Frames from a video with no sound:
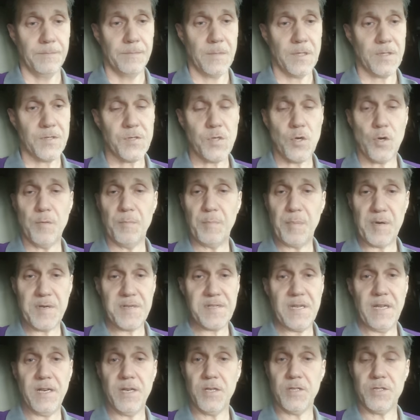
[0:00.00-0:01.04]
a certain
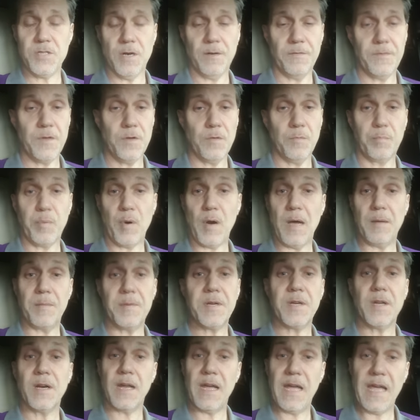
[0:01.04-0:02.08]
percentage of you are probably
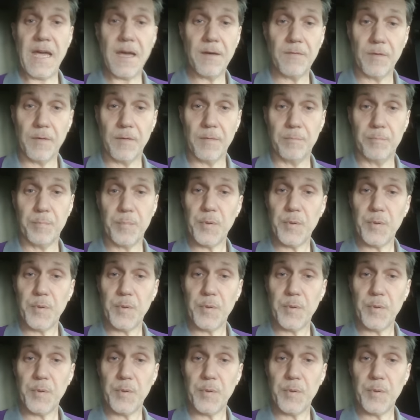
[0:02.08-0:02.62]
going to have a